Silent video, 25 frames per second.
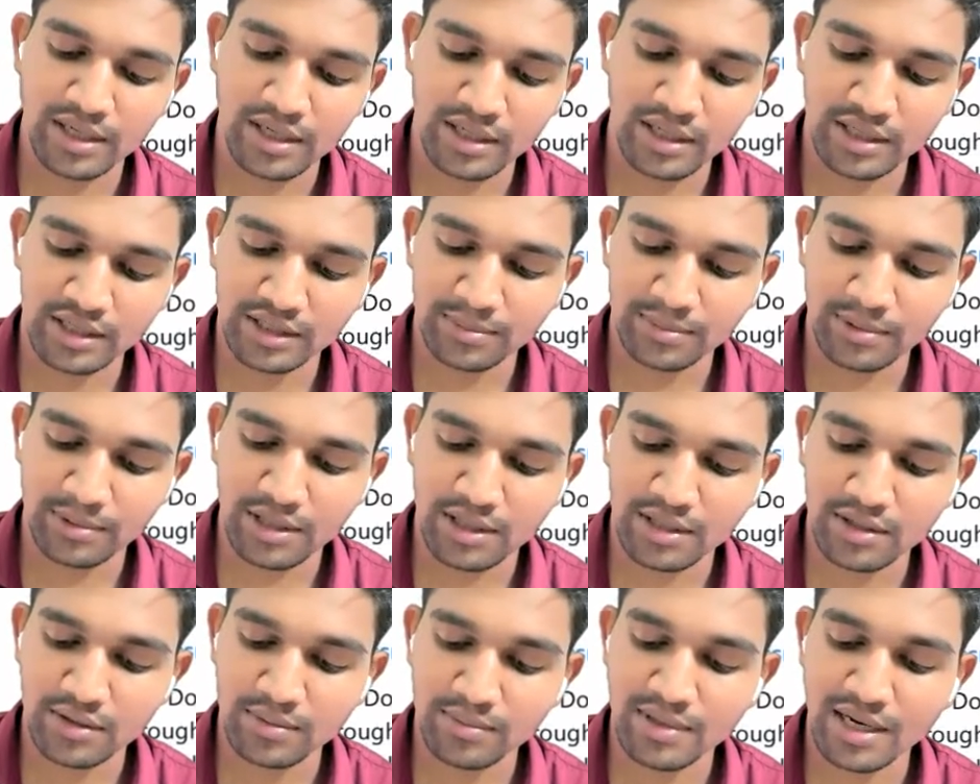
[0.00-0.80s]
It is
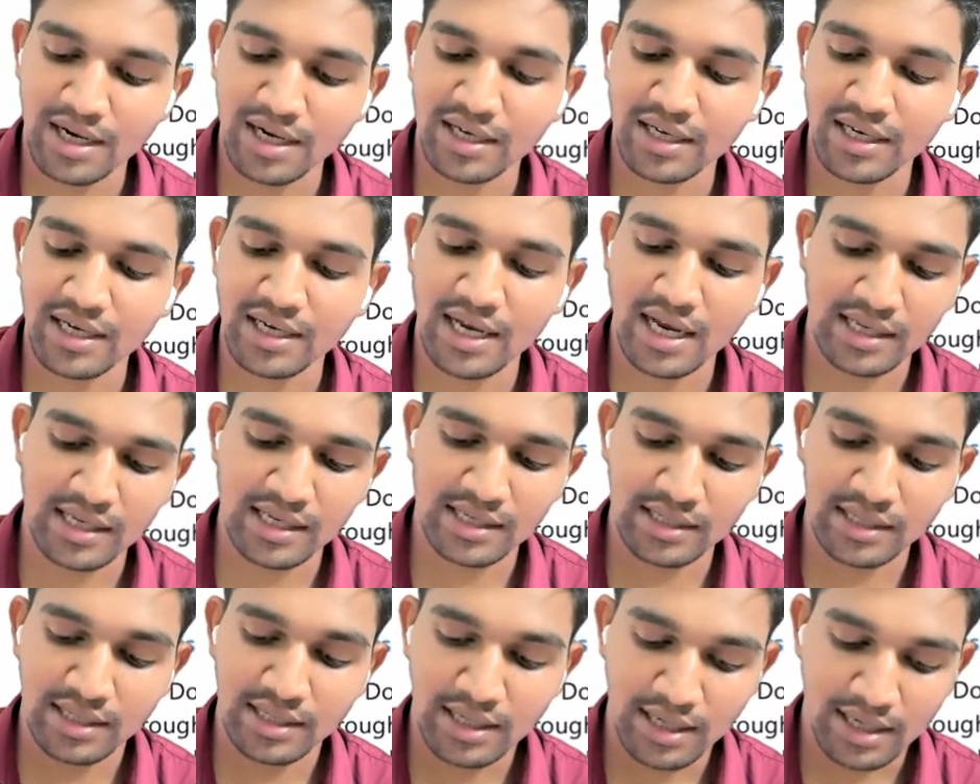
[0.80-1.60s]
presumed that he
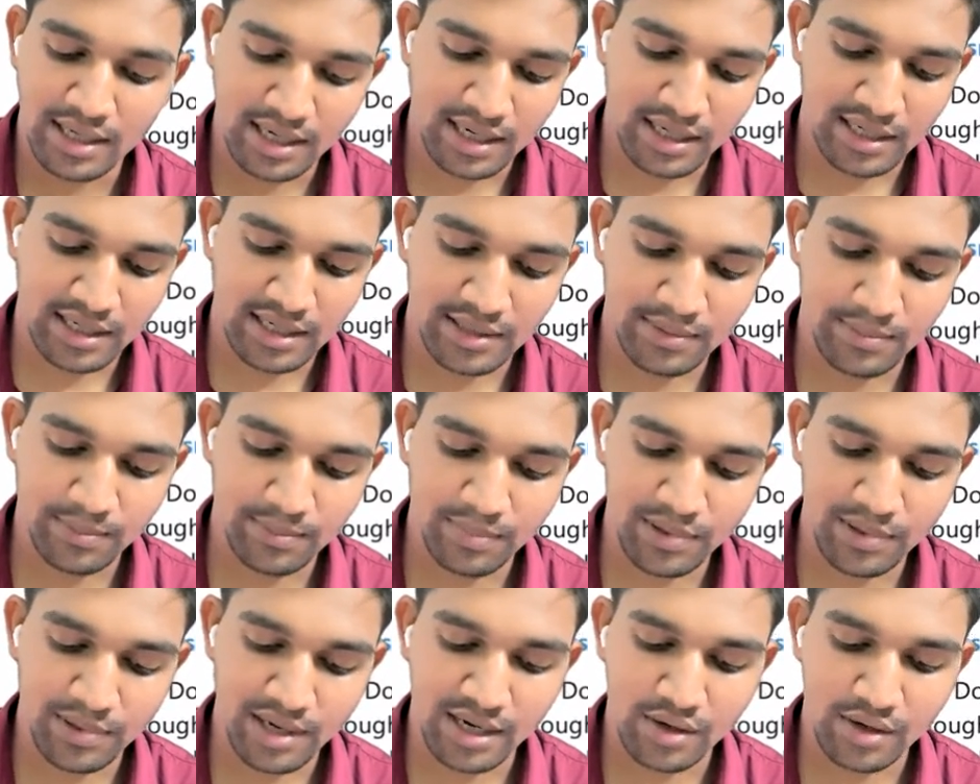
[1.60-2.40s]
has an
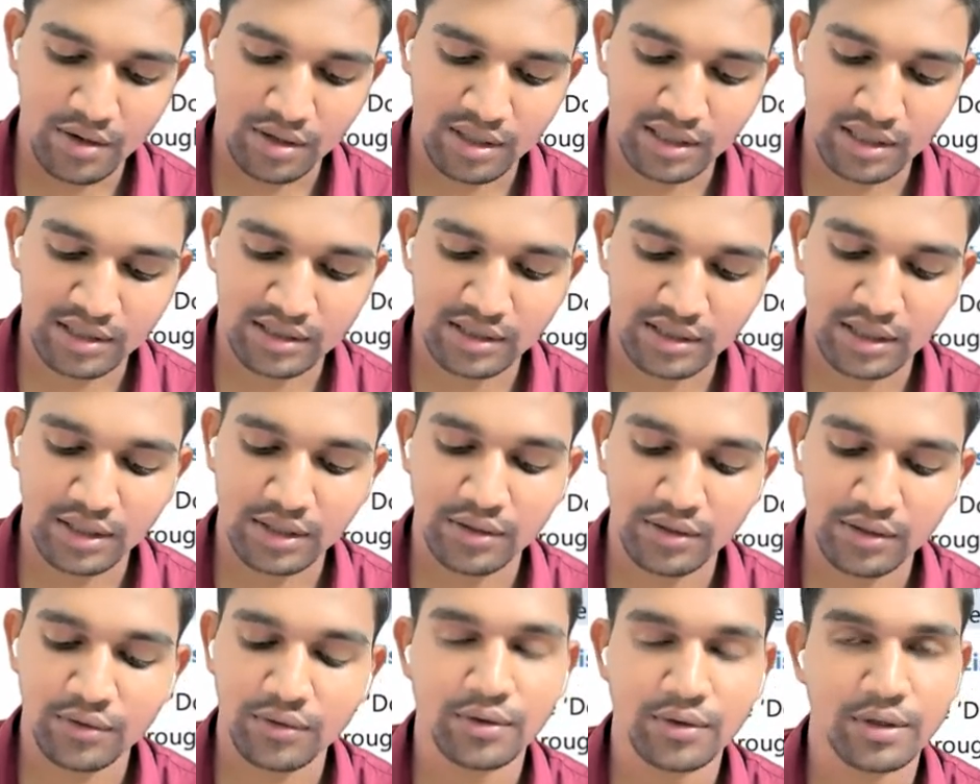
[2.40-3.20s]
implied or
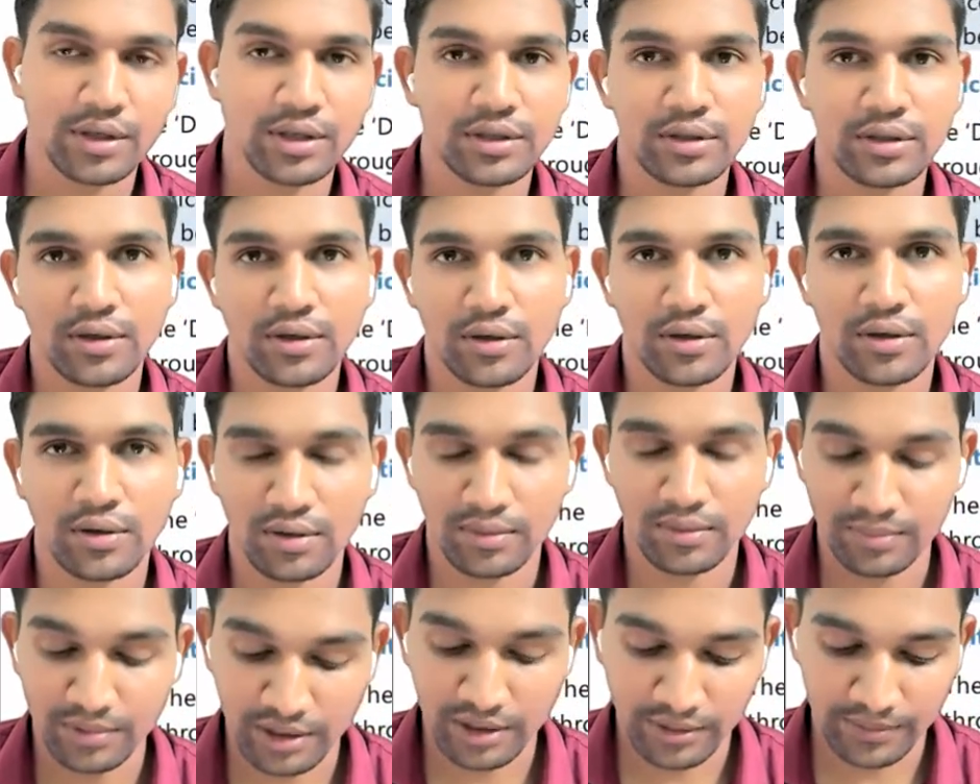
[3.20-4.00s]
constructive notice
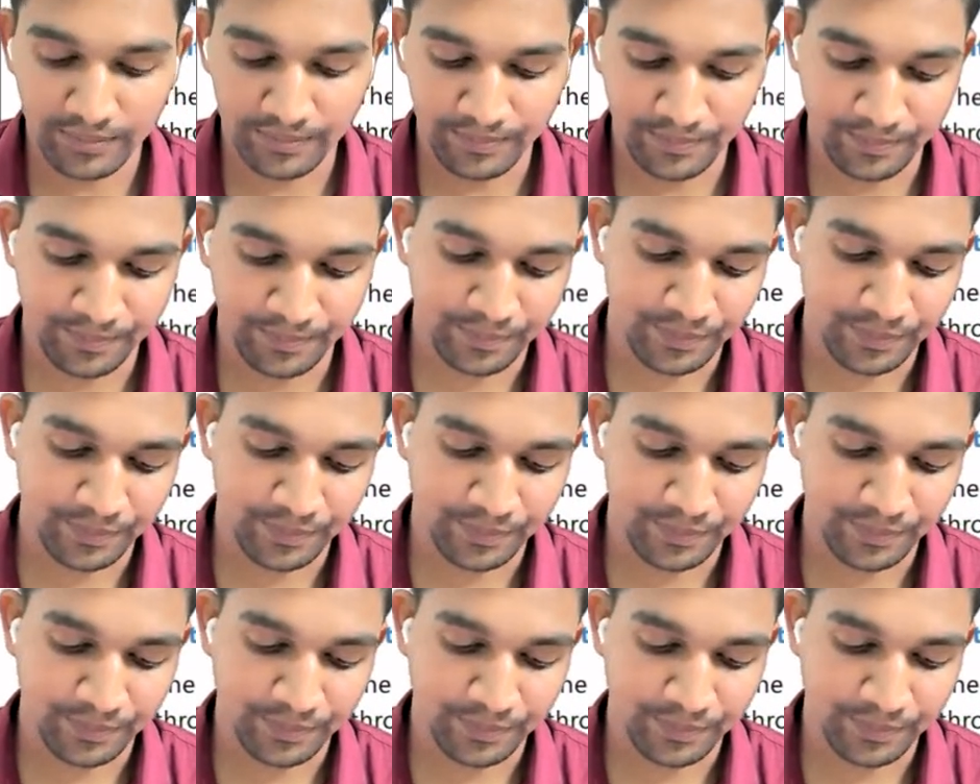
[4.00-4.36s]
of them.